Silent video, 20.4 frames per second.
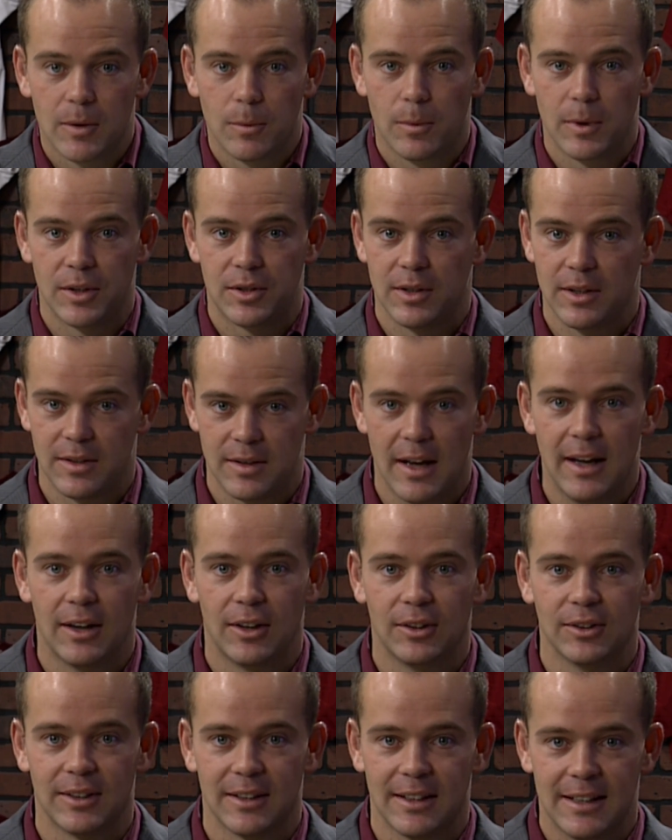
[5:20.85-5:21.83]
which is
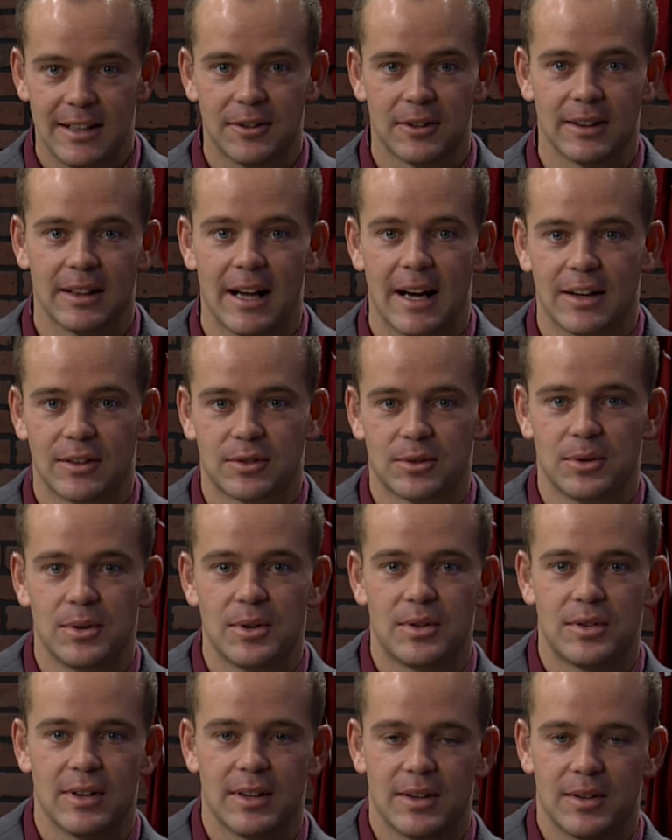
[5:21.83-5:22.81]
held here in Las
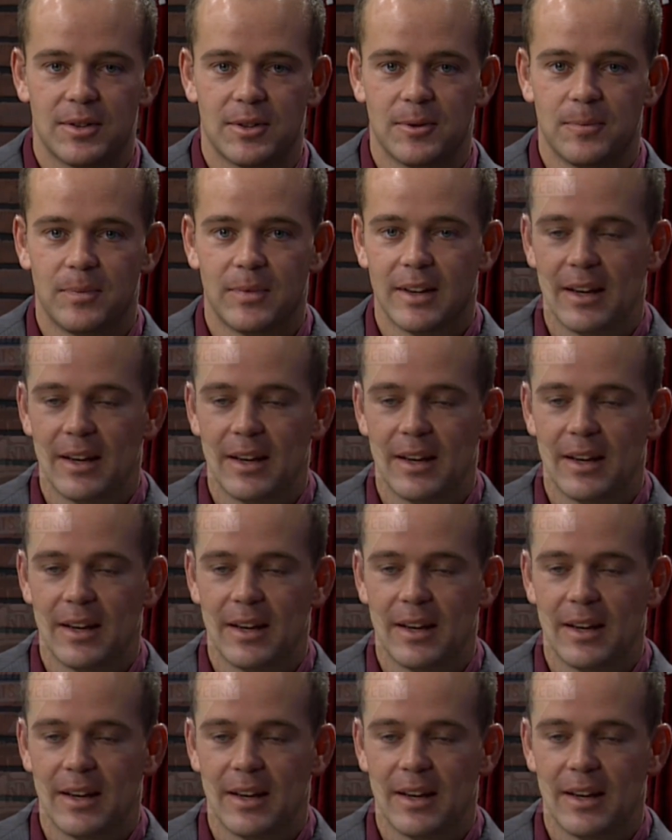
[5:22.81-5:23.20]
Cruces.